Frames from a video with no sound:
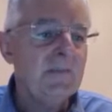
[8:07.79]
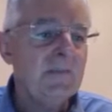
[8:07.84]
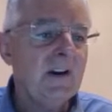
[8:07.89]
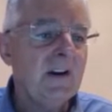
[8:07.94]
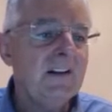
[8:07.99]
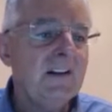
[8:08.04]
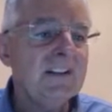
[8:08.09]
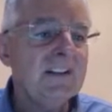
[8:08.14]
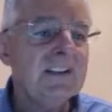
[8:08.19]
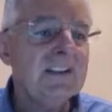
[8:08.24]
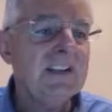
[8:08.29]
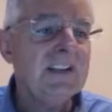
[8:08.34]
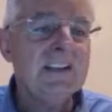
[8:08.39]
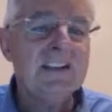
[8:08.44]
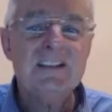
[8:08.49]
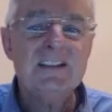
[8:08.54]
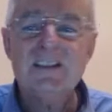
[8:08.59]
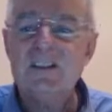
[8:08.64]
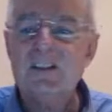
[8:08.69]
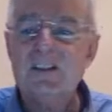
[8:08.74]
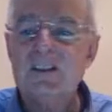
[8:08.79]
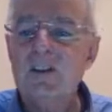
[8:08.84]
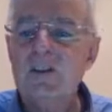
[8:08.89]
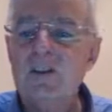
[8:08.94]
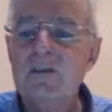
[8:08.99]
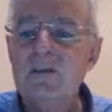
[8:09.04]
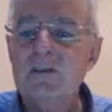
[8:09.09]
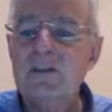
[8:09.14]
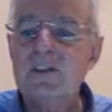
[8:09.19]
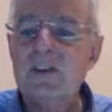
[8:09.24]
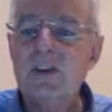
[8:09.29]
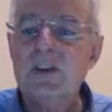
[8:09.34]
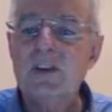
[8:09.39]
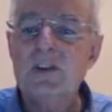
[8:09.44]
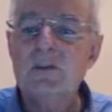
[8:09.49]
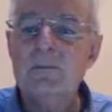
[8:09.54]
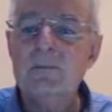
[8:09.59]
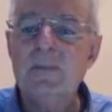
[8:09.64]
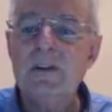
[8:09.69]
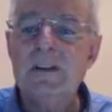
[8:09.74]
I see this as
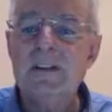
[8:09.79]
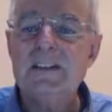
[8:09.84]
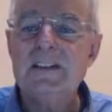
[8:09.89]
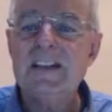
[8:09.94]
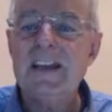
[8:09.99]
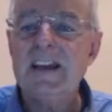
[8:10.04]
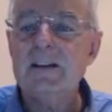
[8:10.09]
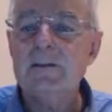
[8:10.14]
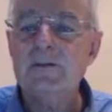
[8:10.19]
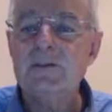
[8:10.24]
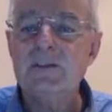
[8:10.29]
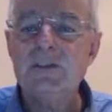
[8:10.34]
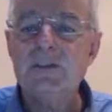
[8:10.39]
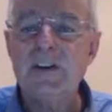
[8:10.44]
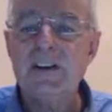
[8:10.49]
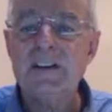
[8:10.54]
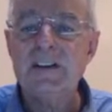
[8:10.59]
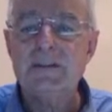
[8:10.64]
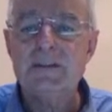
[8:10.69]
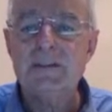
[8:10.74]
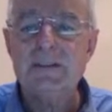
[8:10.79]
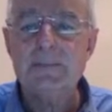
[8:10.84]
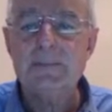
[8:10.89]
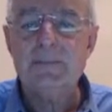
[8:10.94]
long-term downtrend.